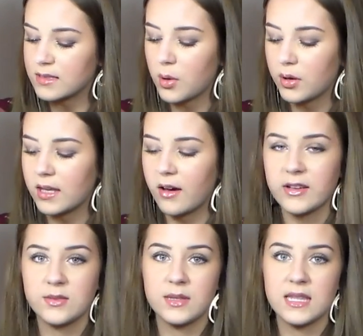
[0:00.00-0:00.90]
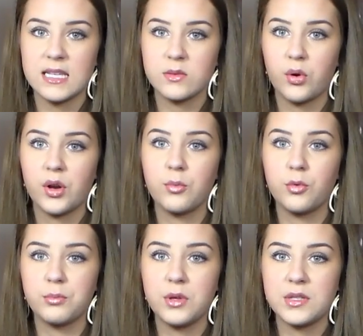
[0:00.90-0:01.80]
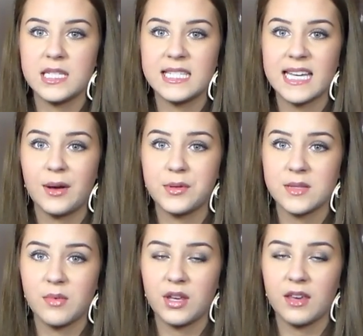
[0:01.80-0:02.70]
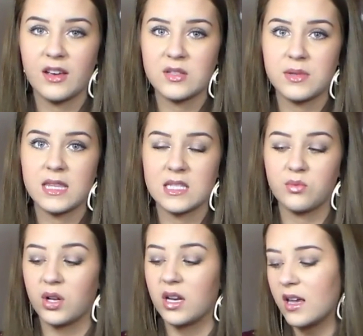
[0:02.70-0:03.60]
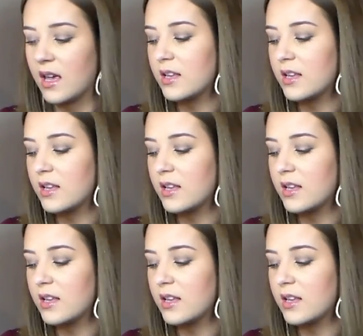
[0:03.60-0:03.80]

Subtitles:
Smoky eyes with this one, and more muted down smoky eyes with this one.